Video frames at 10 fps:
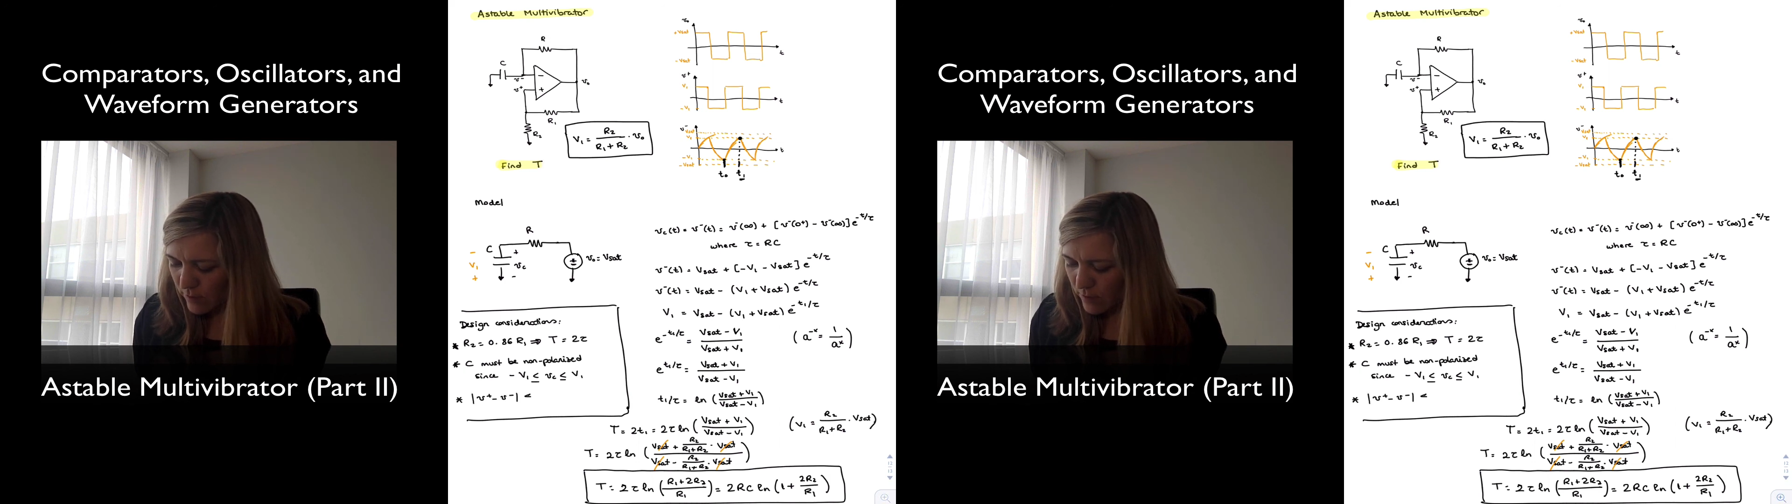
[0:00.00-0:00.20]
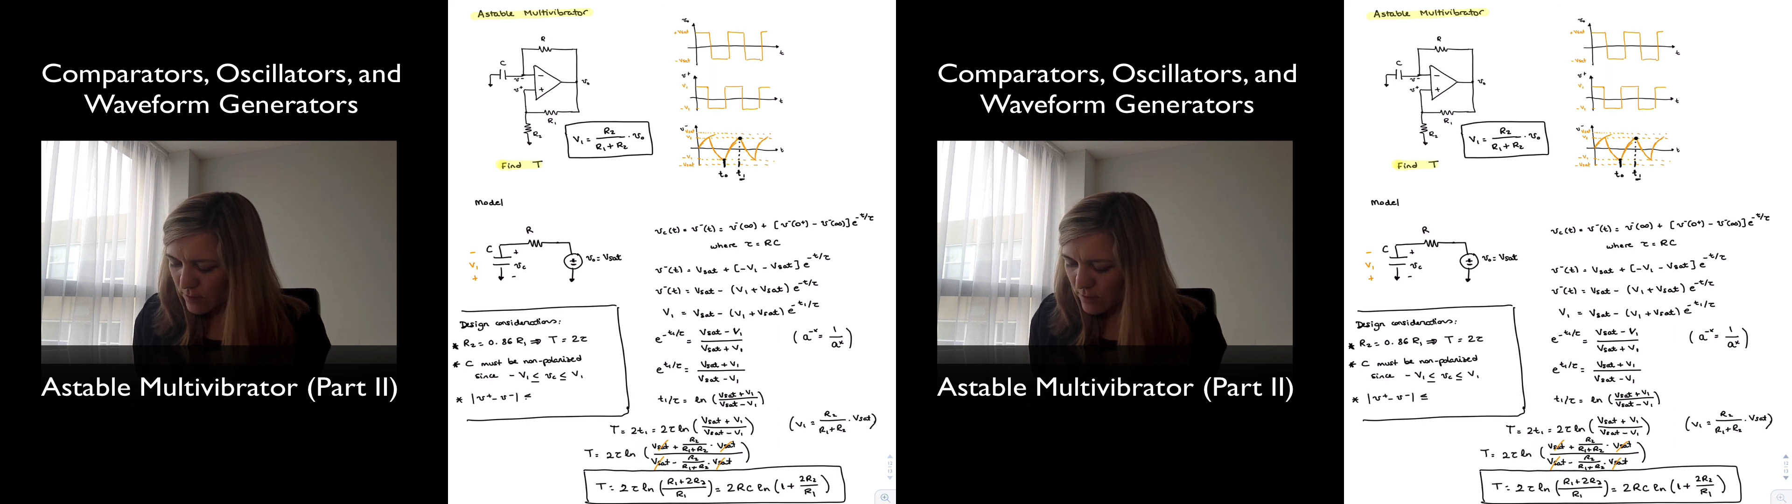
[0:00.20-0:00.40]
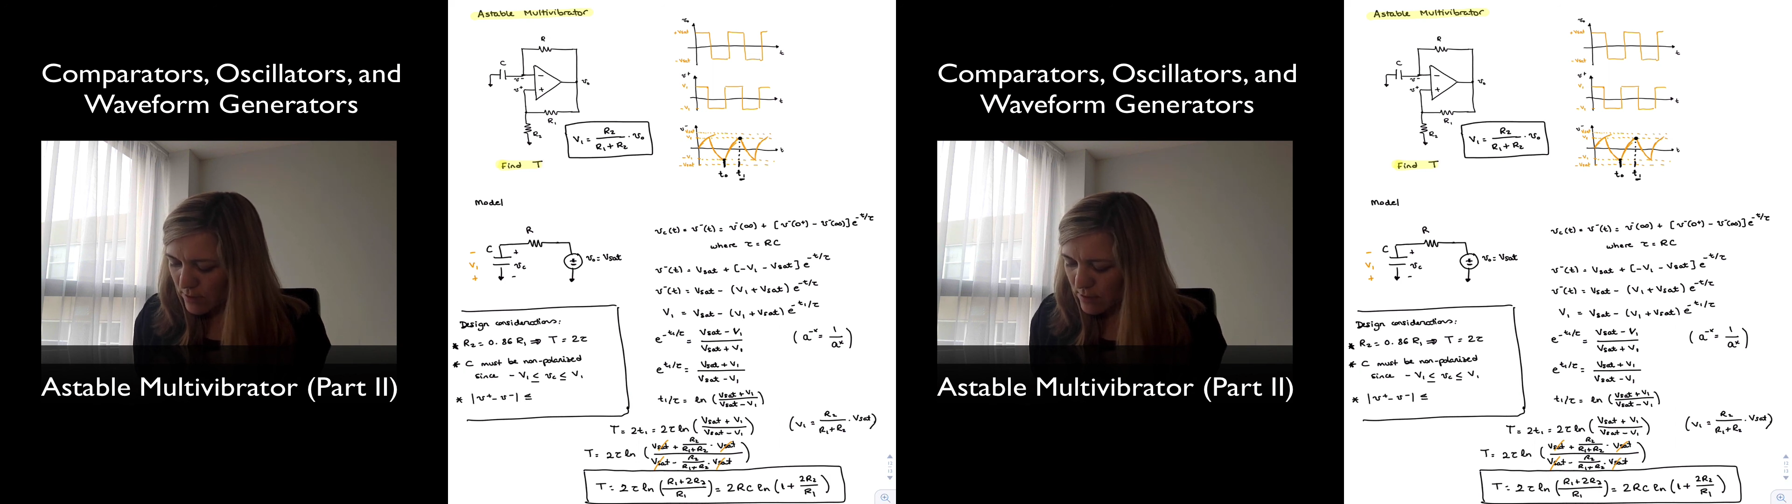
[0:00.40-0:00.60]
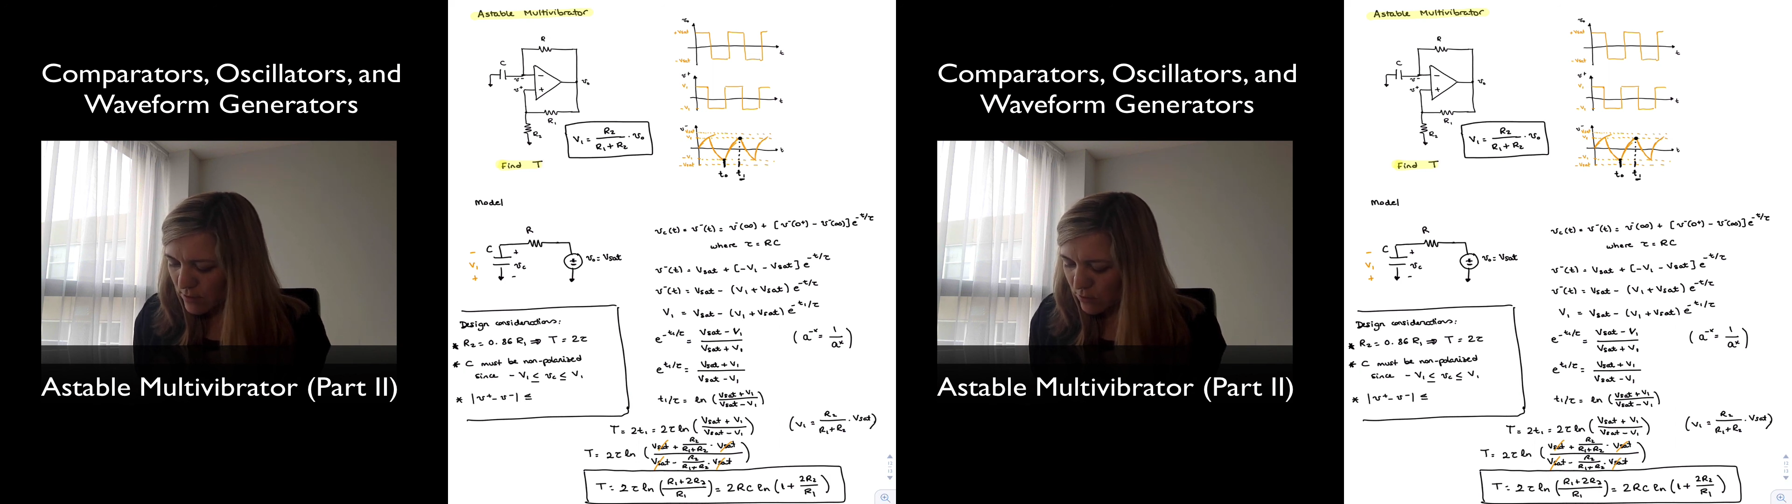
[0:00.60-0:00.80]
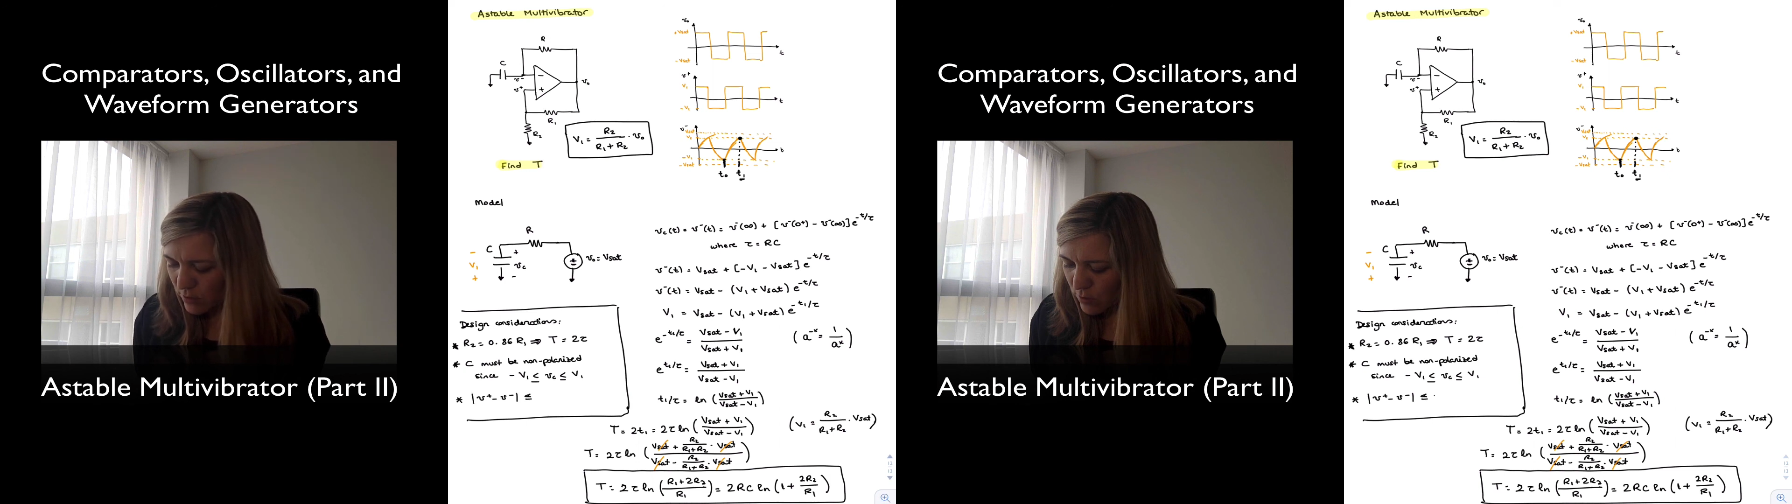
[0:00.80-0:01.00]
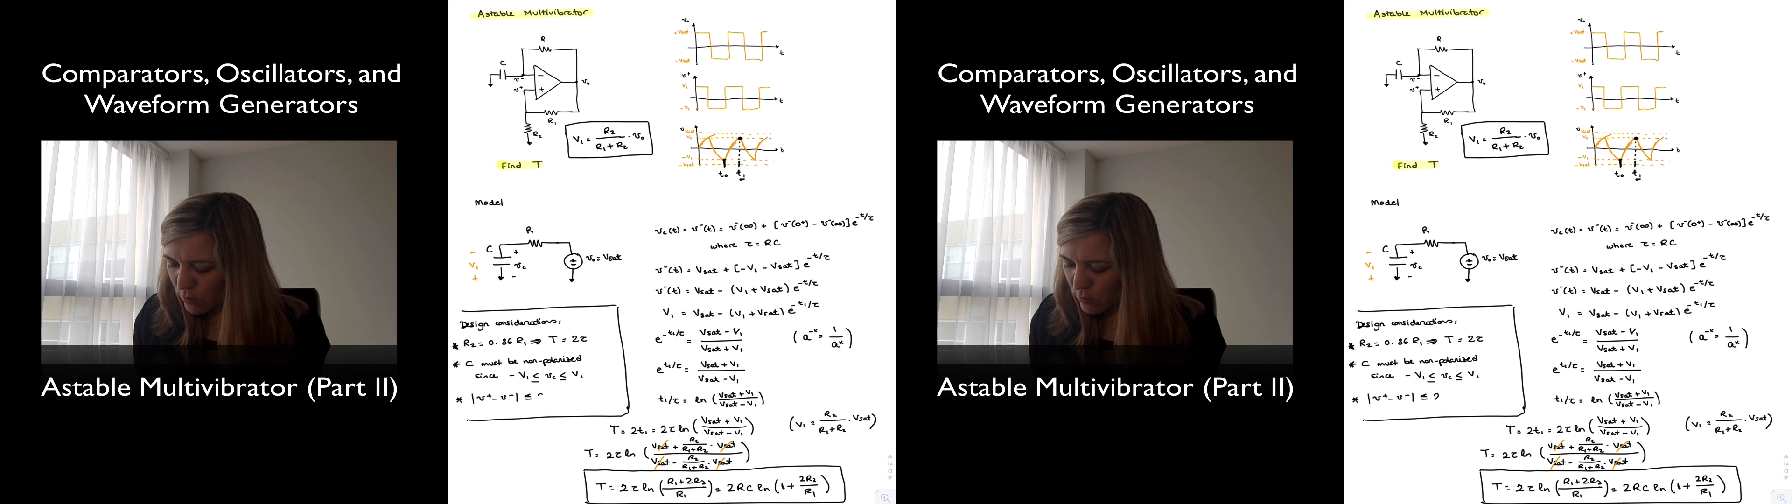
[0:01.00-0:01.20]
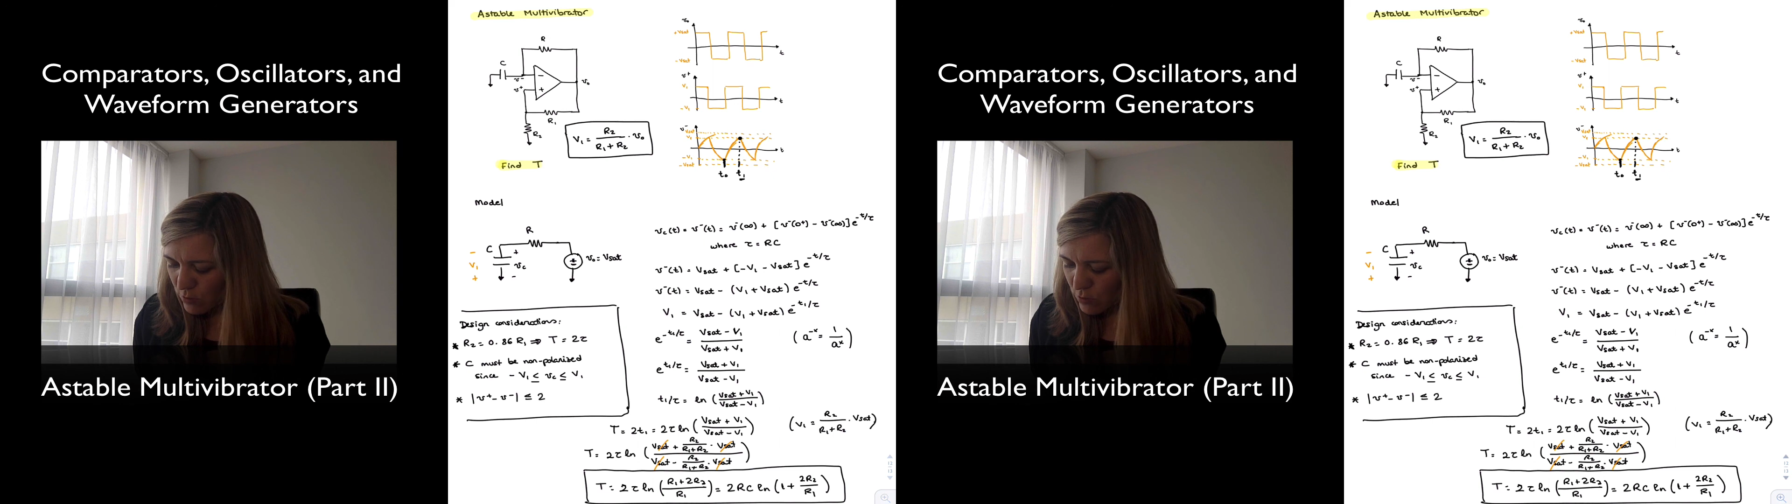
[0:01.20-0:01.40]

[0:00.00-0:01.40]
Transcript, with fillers: is less than or equal